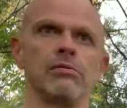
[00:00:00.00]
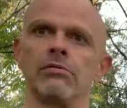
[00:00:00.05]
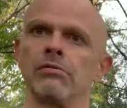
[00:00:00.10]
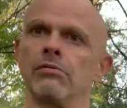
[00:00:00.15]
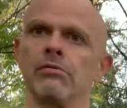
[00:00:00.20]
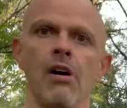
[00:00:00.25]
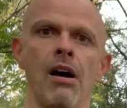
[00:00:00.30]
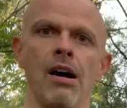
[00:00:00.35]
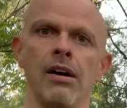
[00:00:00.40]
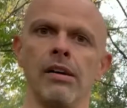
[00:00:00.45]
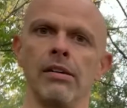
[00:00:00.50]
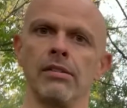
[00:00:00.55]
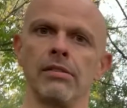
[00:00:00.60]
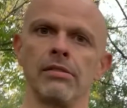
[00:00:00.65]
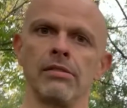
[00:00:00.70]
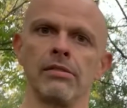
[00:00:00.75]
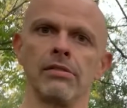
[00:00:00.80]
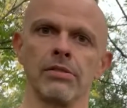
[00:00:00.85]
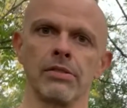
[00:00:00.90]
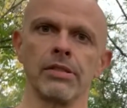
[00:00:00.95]
Right?
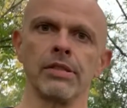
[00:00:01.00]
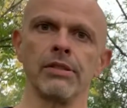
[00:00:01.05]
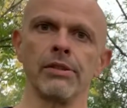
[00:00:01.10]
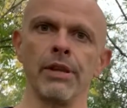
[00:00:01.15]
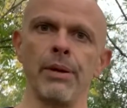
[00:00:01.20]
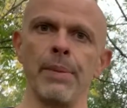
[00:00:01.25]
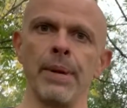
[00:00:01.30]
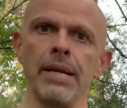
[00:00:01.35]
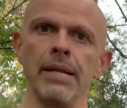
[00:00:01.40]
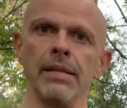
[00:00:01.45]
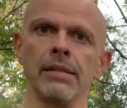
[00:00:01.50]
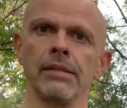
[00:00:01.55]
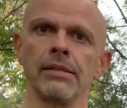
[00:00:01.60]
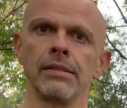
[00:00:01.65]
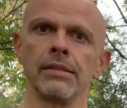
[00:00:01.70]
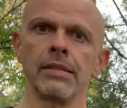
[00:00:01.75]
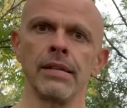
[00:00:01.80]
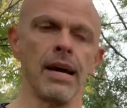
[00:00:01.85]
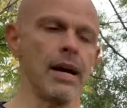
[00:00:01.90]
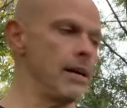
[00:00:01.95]
See what I mean?
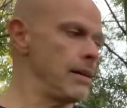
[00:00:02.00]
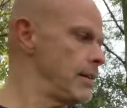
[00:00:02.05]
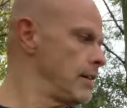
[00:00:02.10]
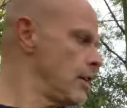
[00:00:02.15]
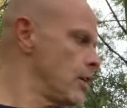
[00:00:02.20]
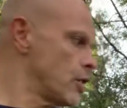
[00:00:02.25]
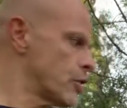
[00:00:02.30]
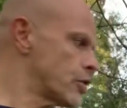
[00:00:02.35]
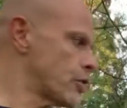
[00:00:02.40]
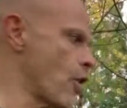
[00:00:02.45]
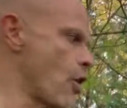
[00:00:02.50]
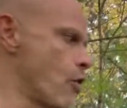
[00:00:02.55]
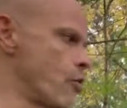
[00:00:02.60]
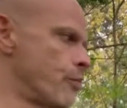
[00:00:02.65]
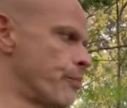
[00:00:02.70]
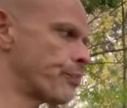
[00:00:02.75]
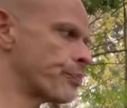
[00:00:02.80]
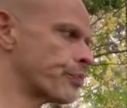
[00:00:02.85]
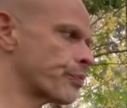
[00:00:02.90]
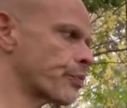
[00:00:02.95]
Yeah. So
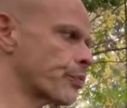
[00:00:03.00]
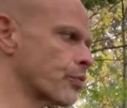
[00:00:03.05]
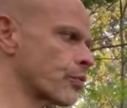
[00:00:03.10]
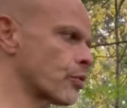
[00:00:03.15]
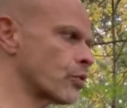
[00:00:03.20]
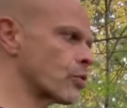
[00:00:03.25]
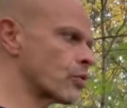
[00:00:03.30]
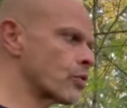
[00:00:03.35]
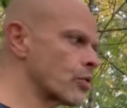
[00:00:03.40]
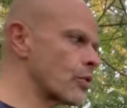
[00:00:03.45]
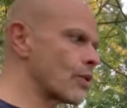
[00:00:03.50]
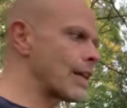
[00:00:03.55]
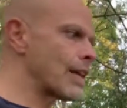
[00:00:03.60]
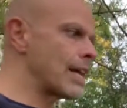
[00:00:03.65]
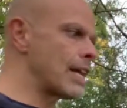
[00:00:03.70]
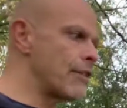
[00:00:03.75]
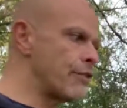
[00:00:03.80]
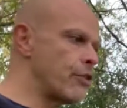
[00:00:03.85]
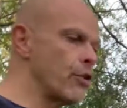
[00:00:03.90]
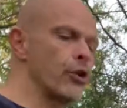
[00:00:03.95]

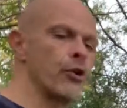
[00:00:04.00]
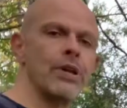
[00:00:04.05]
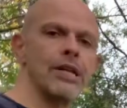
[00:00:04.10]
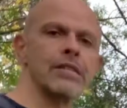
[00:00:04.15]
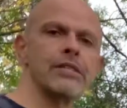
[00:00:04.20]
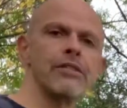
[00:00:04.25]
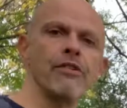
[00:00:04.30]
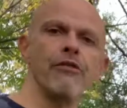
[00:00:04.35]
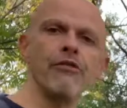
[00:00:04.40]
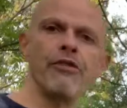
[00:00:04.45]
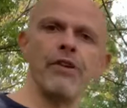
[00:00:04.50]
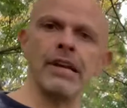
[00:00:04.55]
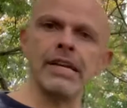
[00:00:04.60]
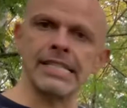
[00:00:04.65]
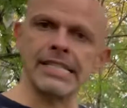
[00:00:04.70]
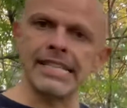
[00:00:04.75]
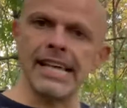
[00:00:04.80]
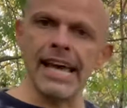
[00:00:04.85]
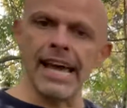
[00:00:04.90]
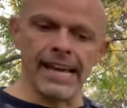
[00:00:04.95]
if you're good at something,
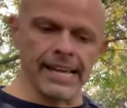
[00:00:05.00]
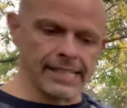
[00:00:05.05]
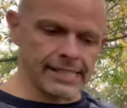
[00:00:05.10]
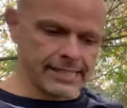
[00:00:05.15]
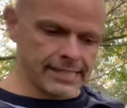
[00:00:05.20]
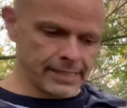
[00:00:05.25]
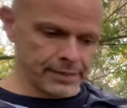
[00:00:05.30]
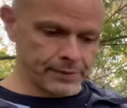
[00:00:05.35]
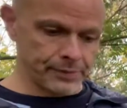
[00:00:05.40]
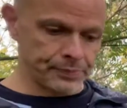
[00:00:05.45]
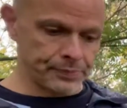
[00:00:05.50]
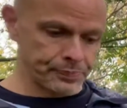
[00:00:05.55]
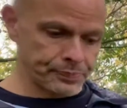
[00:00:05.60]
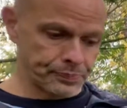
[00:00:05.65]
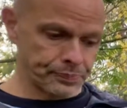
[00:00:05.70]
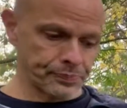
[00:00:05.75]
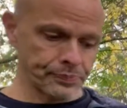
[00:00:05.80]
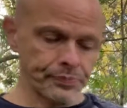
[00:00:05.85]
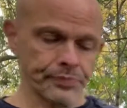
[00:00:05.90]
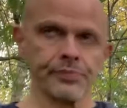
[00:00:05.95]
say it.
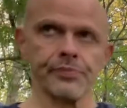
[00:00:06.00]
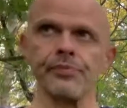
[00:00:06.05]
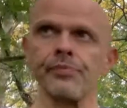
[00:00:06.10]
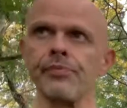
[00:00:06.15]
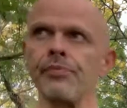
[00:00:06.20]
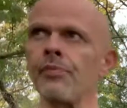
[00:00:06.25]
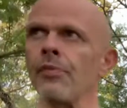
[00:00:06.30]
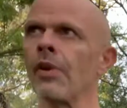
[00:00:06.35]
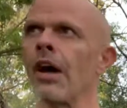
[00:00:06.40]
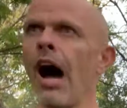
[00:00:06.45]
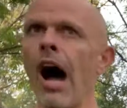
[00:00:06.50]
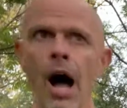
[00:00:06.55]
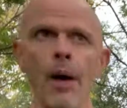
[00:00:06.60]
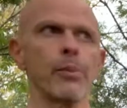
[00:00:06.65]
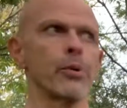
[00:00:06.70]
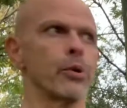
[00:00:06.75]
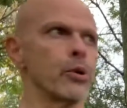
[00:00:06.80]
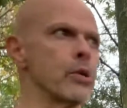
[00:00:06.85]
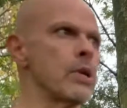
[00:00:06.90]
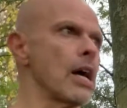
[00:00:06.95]
I'm
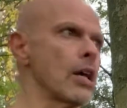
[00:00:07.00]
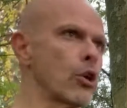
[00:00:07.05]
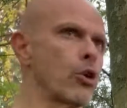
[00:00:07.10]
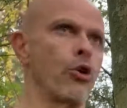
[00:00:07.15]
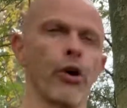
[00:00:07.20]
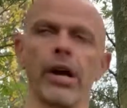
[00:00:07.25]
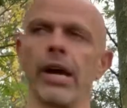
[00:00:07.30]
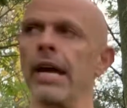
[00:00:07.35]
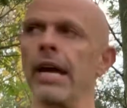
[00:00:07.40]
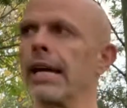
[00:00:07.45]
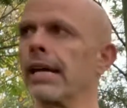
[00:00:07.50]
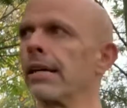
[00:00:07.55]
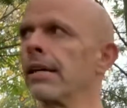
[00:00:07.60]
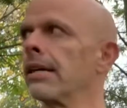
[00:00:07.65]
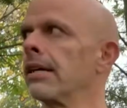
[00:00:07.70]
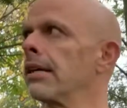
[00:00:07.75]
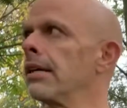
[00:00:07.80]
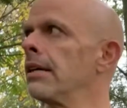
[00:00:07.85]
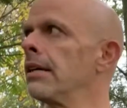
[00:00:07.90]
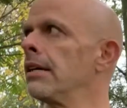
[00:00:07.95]
good at cooking.
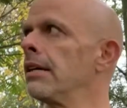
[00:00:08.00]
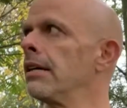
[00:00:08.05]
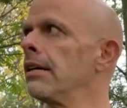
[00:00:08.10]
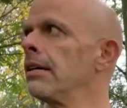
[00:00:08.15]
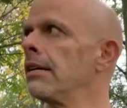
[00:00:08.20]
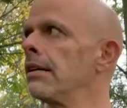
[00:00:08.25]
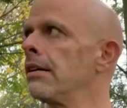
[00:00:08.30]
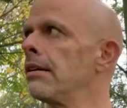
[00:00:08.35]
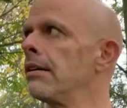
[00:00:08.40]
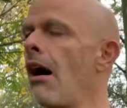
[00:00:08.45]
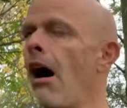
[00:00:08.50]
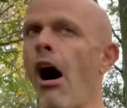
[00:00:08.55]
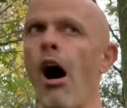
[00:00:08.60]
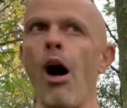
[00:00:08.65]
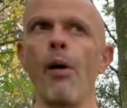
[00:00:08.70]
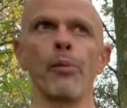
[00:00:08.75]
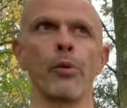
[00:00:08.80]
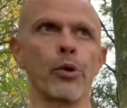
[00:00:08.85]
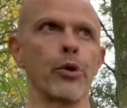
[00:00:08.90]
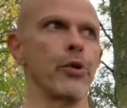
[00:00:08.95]

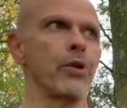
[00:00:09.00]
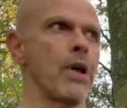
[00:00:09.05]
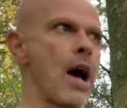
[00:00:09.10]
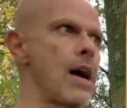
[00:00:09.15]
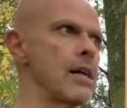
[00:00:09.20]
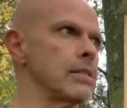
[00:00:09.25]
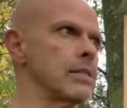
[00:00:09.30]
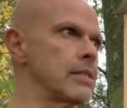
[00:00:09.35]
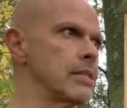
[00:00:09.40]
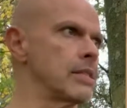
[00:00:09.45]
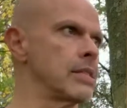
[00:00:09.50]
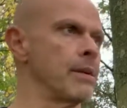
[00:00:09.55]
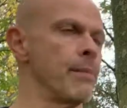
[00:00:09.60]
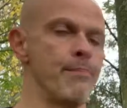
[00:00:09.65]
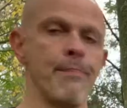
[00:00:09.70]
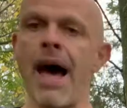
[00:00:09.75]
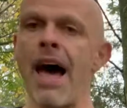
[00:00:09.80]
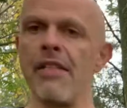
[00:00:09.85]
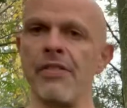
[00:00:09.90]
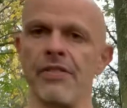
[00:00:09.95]
I'm good at
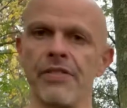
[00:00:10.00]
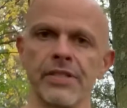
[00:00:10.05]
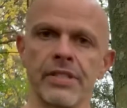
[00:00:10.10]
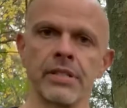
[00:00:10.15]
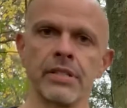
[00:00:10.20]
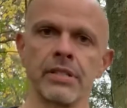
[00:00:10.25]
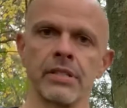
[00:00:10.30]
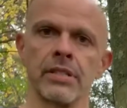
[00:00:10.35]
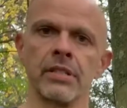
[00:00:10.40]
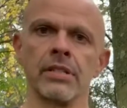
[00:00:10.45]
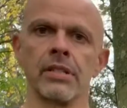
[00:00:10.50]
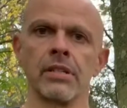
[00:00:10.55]
maths.